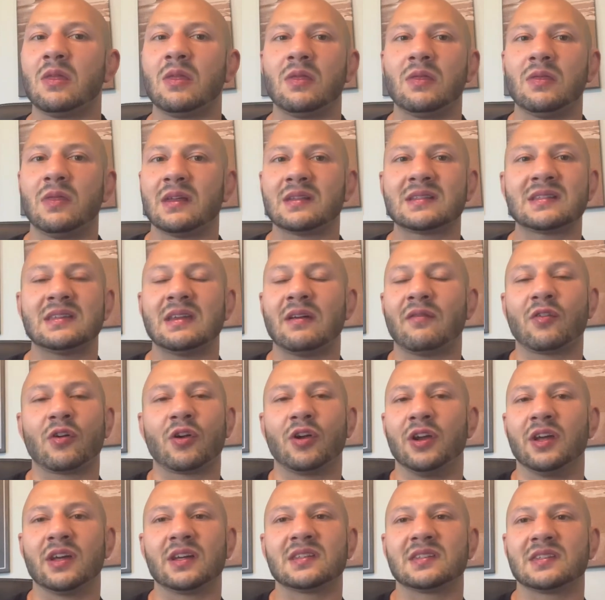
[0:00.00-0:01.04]
that's never
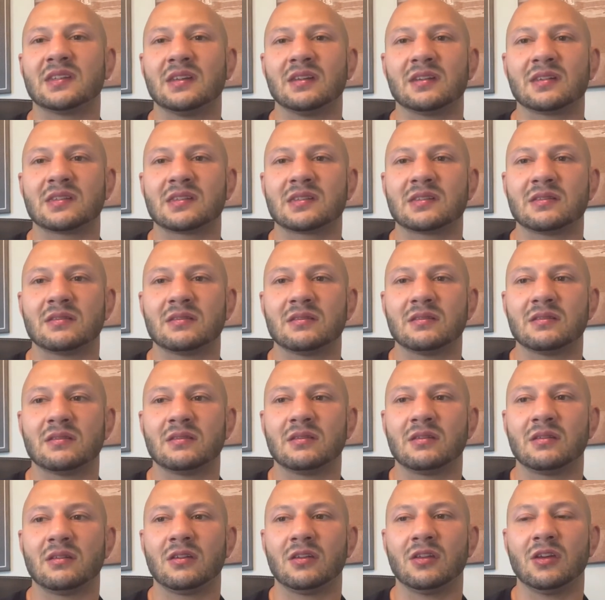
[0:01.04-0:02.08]
going to exist.
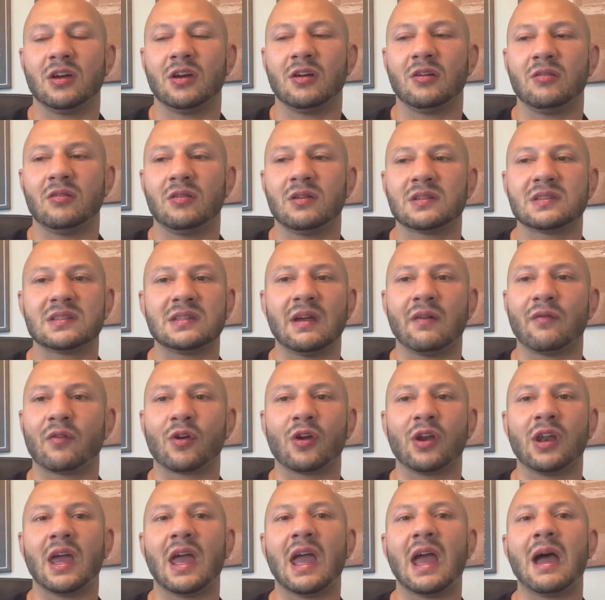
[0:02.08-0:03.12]
You know, it's never
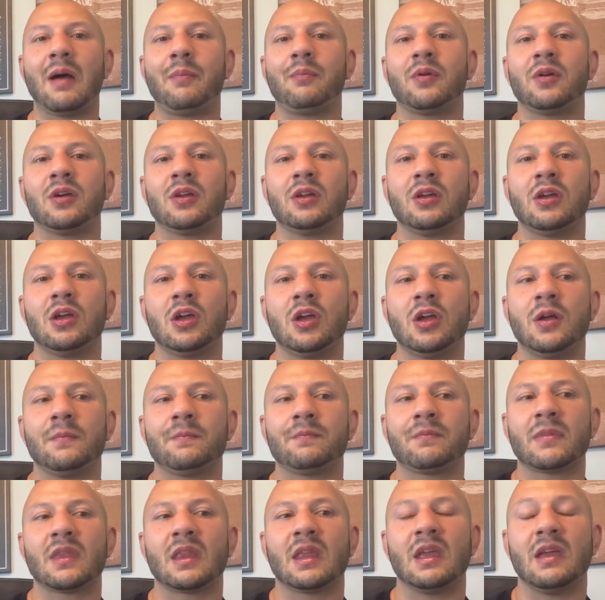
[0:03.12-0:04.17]
going to happen.
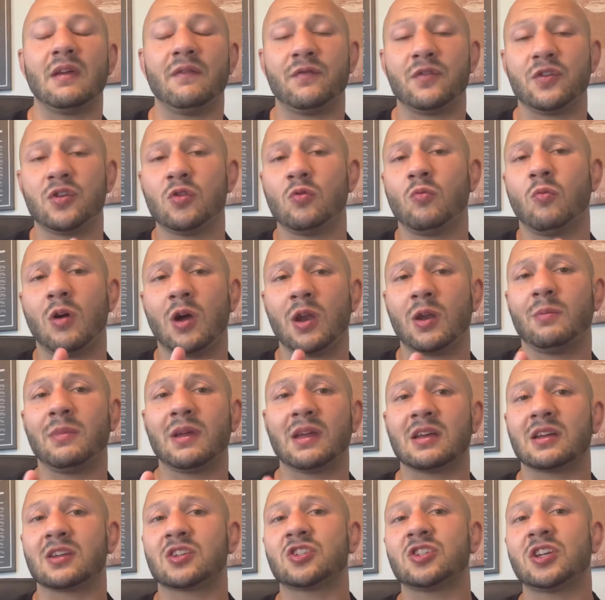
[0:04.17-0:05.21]
If you want to make
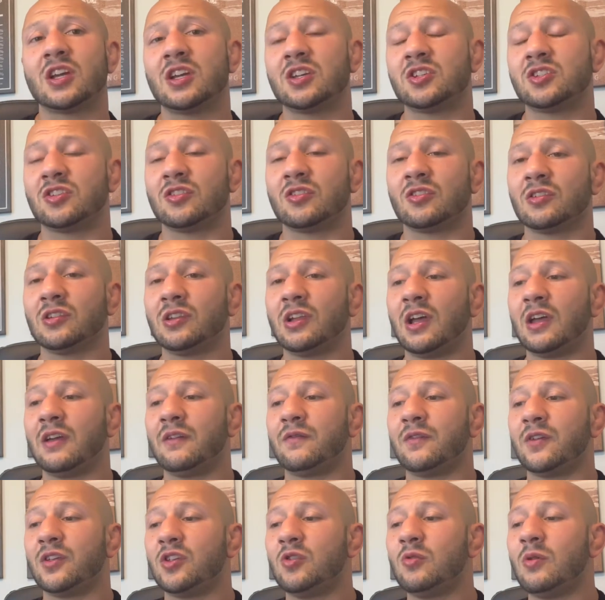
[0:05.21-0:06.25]
a change in your
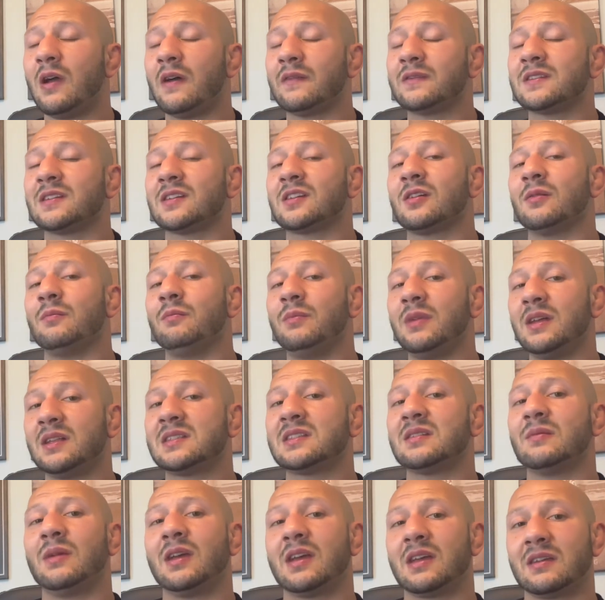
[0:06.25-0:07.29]
life, you have to commit
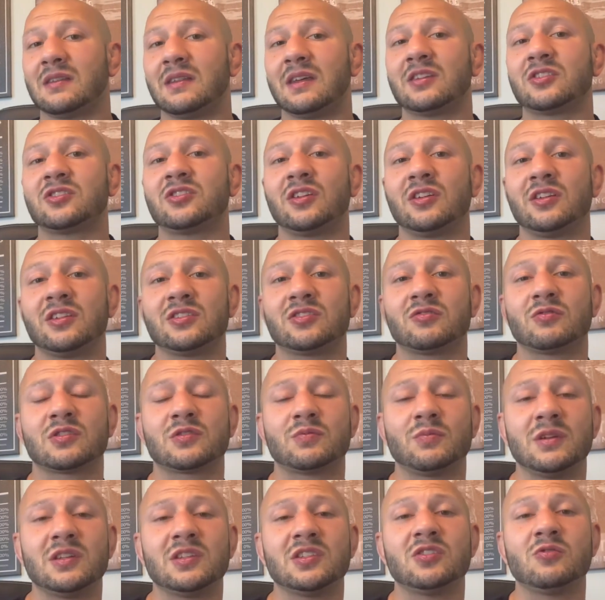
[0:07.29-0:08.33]
to making that change, which
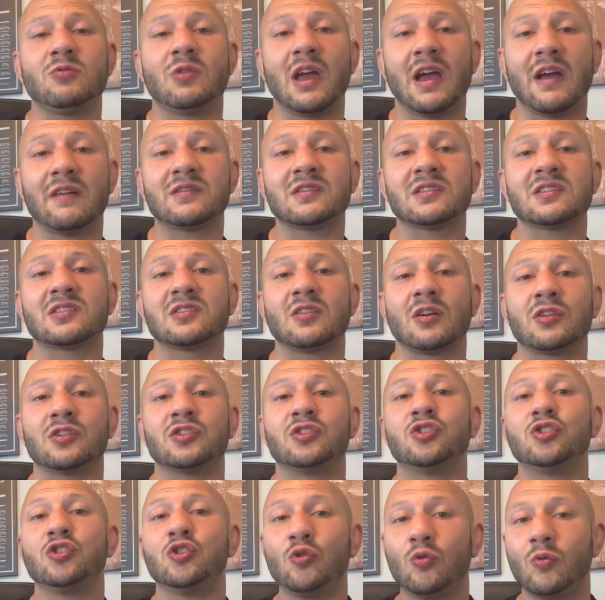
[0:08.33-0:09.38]
means you have to
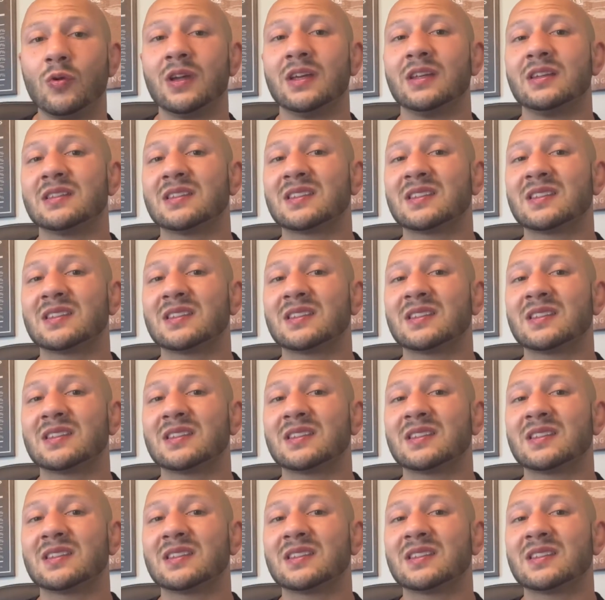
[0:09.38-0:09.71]
start doing